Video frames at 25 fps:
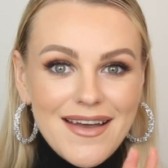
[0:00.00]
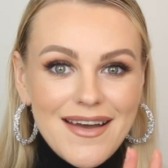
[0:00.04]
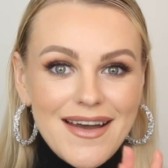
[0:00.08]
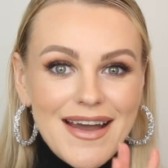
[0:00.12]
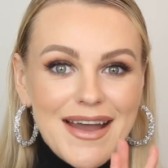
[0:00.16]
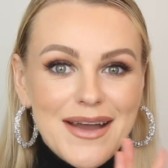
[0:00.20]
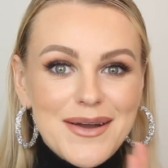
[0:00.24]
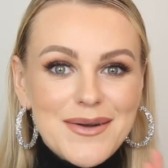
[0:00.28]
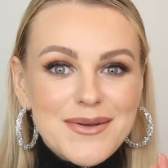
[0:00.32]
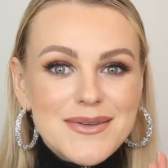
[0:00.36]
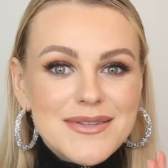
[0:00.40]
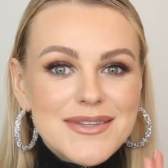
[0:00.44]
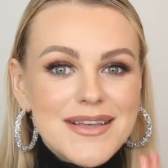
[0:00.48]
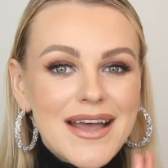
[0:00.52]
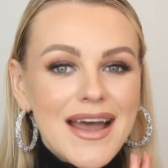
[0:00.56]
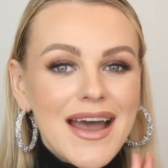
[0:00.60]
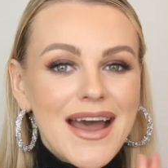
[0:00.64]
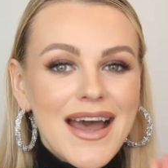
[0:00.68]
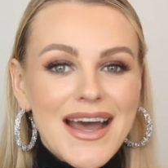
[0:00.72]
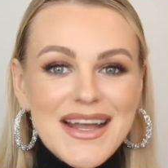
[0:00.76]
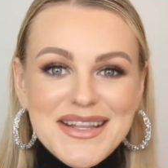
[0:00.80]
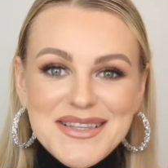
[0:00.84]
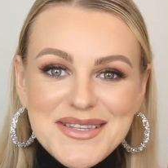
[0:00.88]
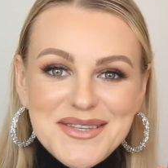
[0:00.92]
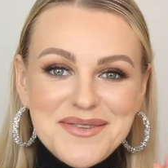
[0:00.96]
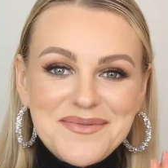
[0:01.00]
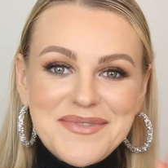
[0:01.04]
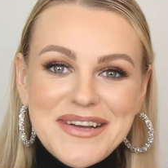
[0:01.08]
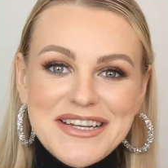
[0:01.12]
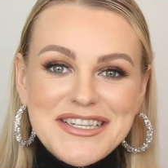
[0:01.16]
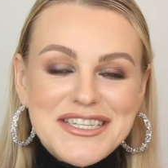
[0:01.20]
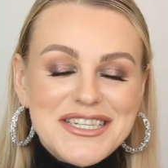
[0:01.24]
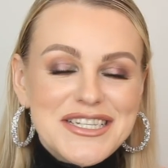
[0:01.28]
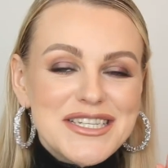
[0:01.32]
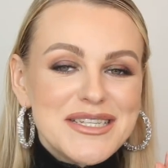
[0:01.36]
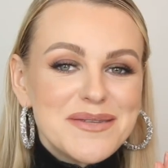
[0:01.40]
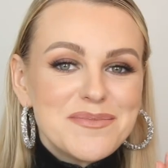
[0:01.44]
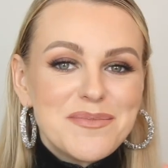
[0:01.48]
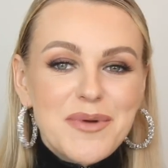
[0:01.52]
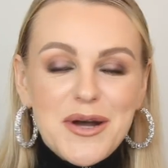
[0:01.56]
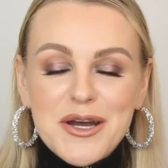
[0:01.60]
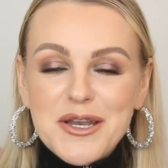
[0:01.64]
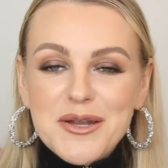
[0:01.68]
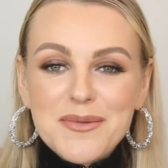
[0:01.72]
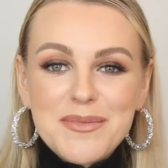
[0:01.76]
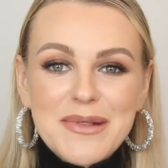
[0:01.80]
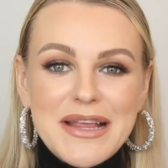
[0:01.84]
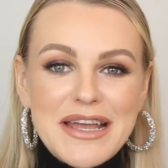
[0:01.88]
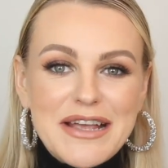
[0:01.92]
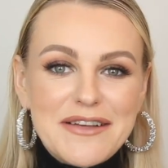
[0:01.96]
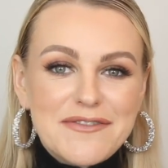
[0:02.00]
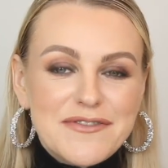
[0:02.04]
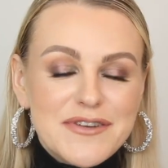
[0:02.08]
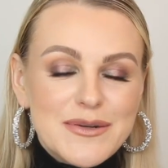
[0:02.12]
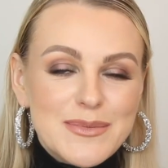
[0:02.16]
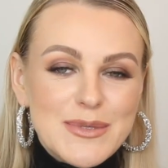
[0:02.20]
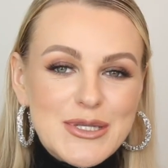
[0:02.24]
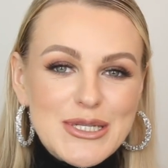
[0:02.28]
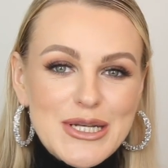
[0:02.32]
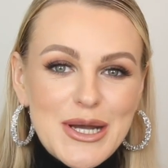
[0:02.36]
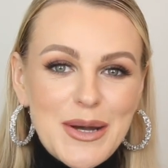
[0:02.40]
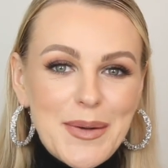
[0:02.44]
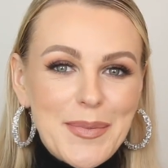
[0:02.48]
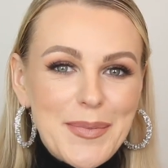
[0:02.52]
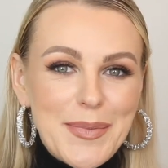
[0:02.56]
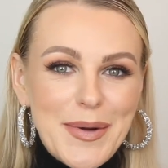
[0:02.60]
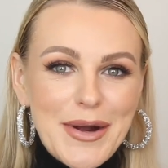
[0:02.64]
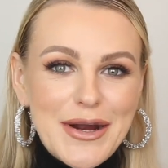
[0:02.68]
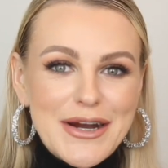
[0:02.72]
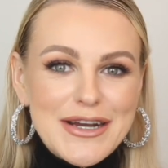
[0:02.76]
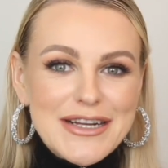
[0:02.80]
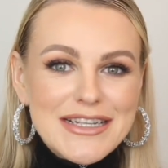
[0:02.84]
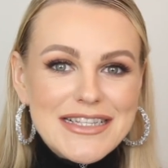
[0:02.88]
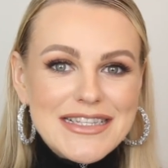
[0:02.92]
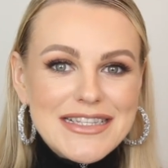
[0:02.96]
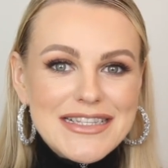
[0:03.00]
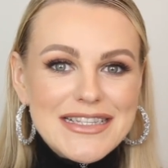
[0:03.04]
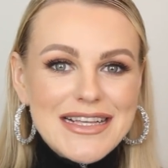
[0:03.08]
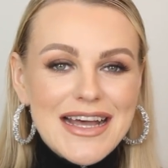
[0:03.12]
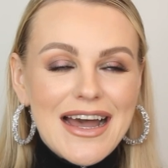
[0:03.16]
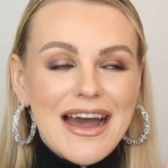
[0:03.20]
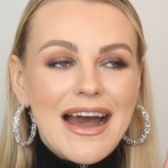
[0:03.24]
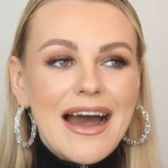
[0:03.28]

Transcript: I also had to mention the Body Bling from Scott Barnes.